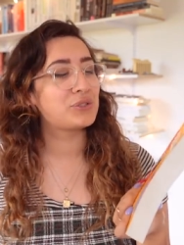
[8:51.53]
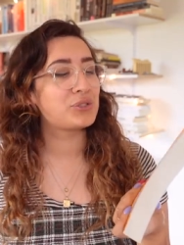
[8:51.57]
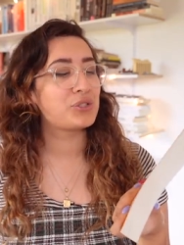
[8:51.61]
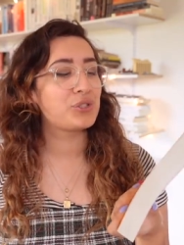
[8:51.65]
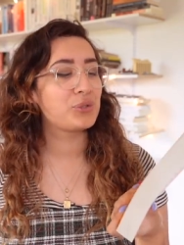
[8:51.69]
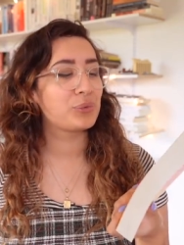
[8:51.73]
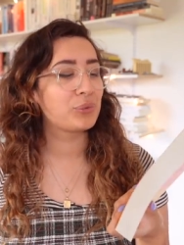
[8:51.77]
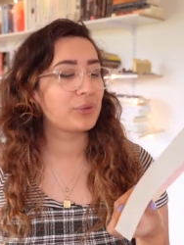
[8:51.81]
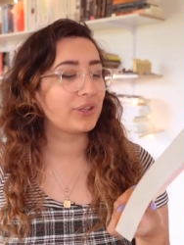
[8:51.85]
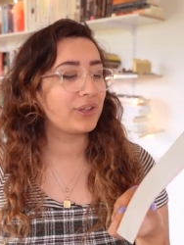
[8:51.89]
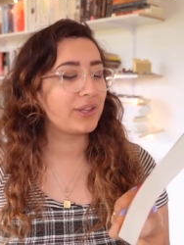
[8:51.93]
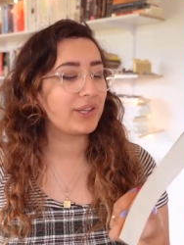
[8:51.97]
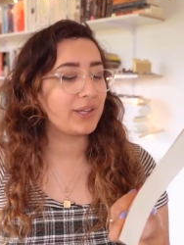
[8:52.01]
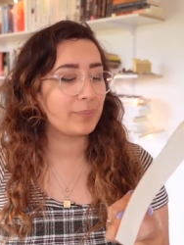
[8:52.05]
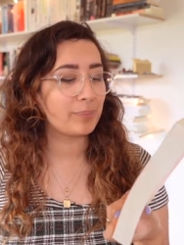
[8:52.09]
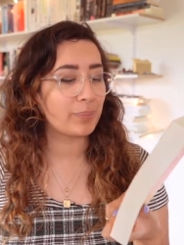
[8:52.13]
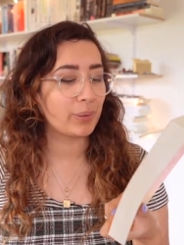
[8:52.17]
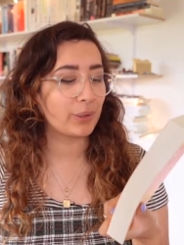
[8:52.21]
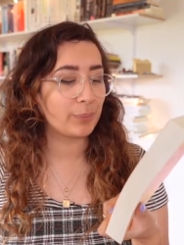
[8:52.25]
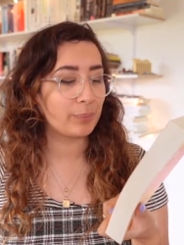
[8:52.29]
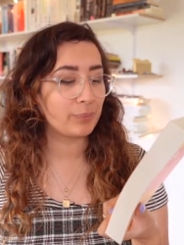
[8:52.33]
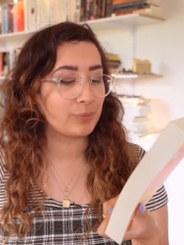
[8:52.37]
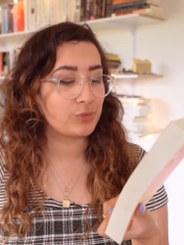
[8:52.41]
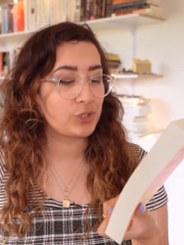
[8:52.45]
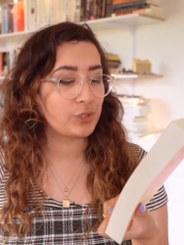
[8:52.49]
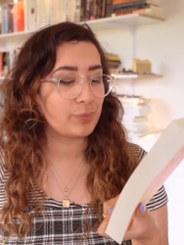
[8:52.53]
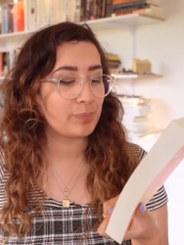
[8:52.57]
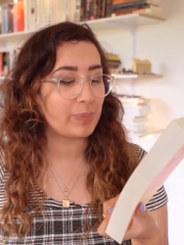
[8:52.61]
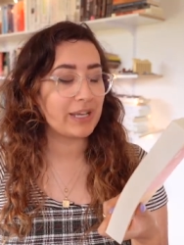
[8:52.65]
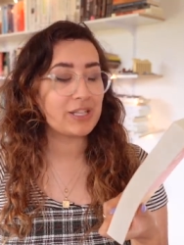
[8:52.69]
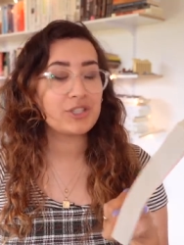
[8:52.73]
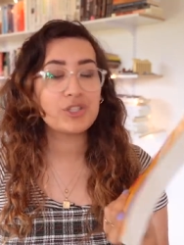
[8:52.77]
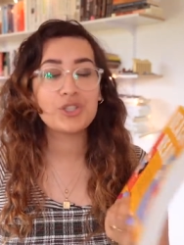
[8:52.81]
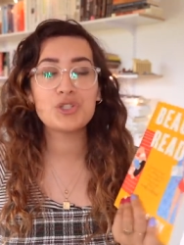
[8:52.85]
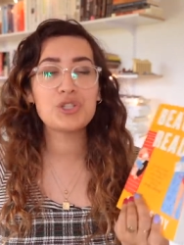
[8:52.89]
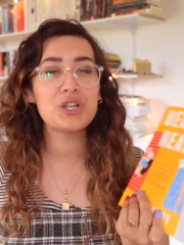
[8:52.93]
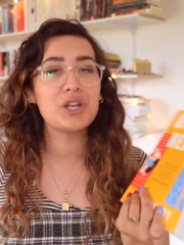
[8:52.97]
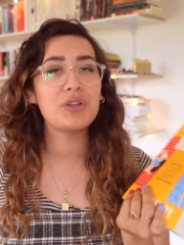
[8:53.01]
She really put, she
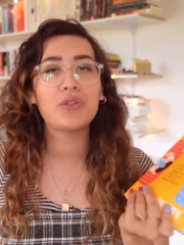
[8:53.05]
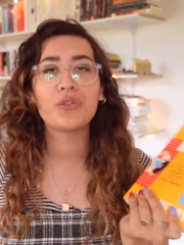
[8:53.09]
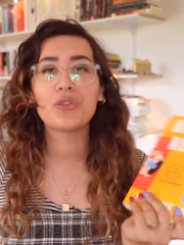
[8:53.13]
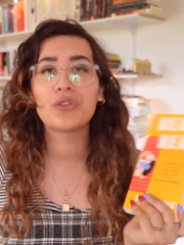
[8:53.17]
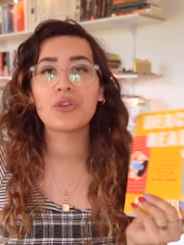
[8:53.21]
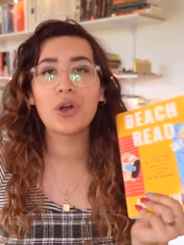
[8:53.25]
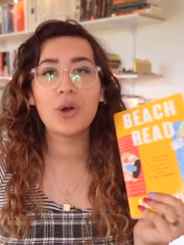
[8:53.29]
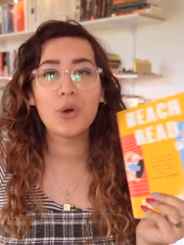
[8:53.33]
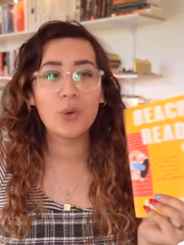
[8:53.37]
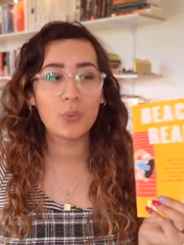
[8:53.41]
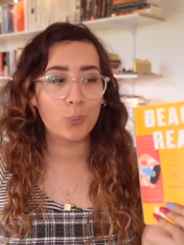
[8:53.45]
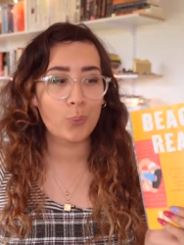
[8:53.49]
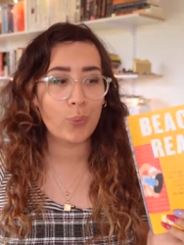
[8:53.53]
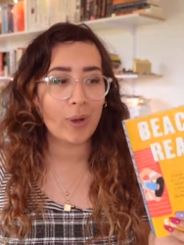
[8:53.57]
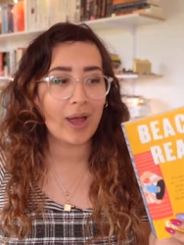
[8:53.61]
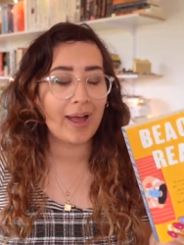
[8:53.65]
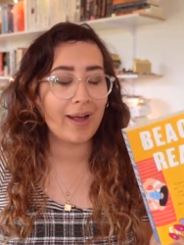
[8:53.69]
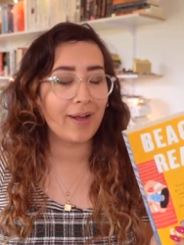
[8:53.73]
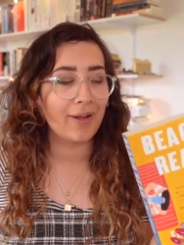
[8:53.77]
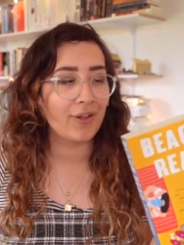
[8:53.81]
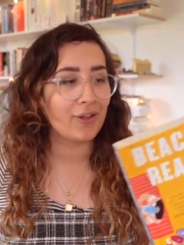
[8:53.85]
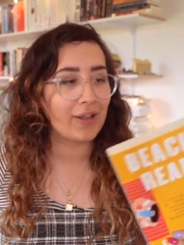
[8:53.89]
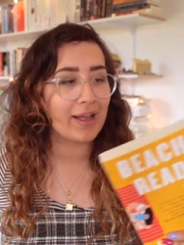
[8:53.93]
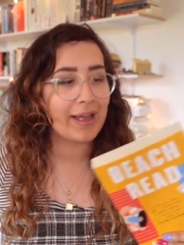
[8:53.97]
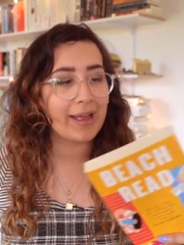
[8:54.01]
pitched it so well.